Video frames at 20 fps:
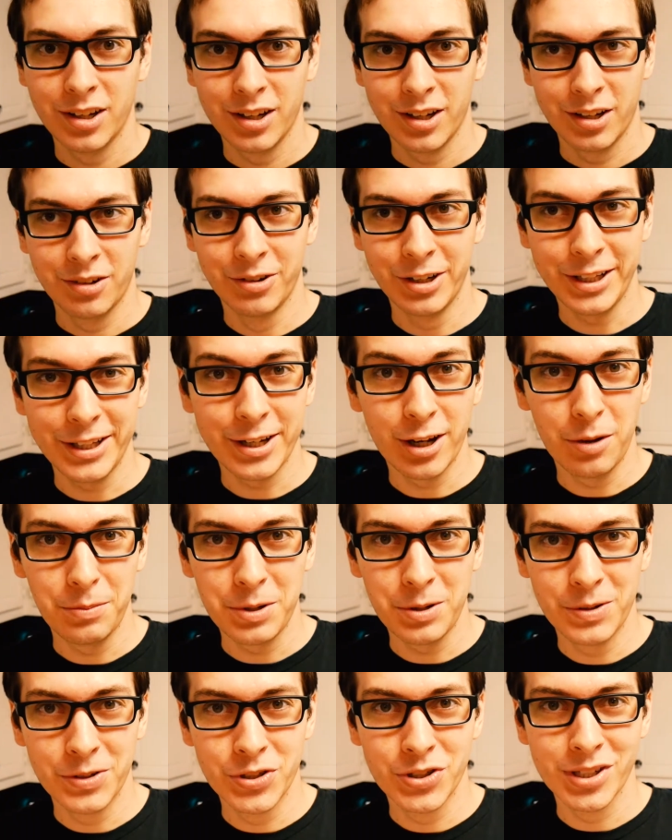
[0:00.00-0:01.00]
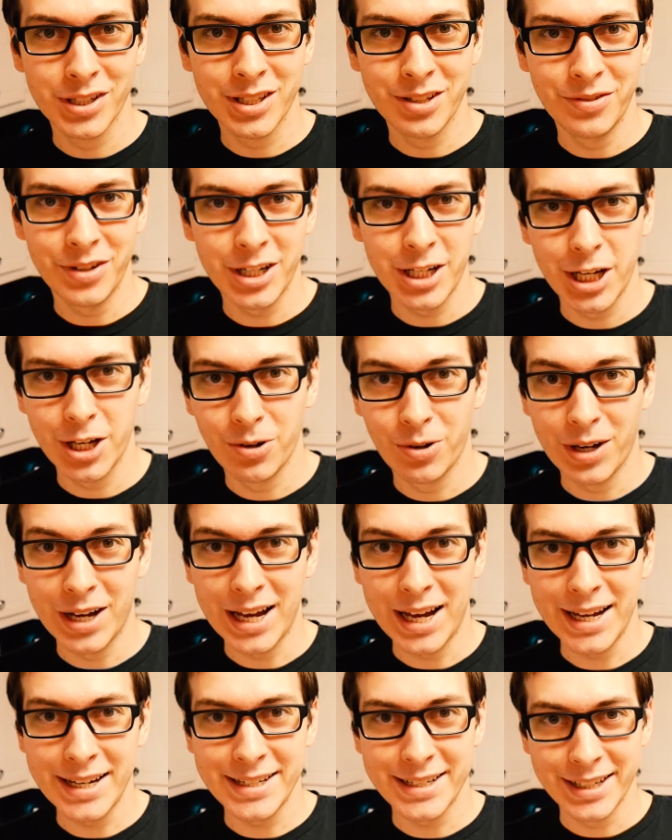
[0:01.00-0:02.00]
I really hope you enjoyed the video.
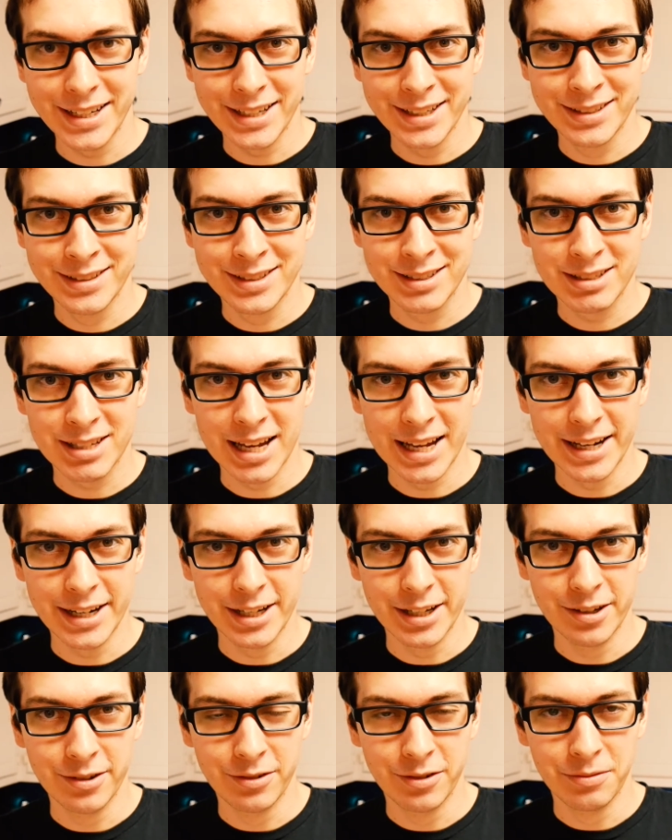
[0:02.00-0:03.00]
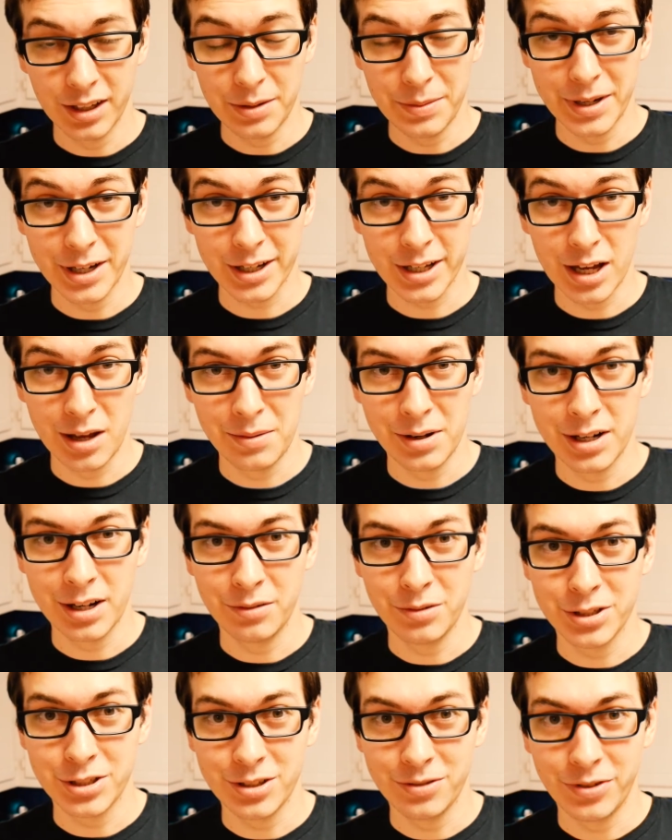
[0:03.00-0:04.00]
I did, kind of. Leave me a comment
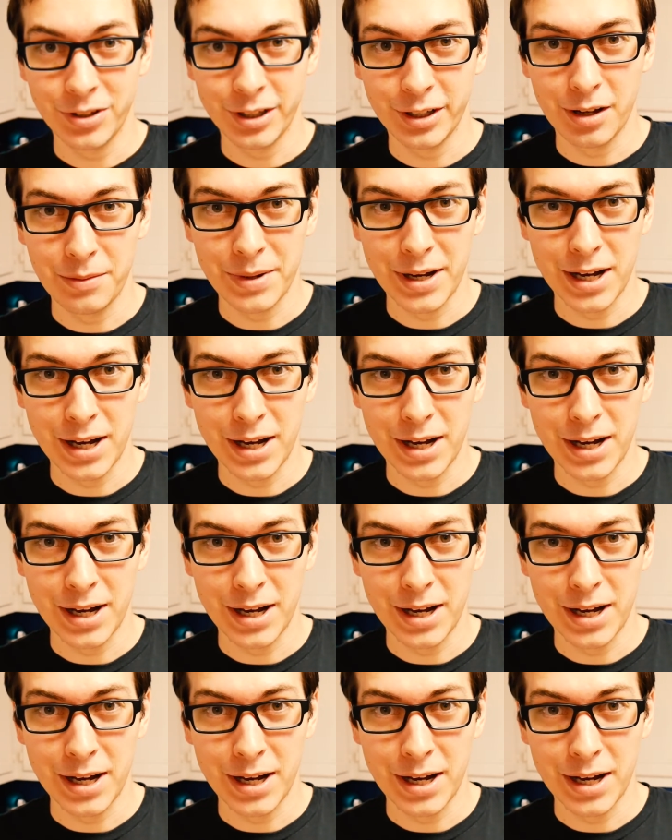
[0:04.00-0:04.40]
on what you feel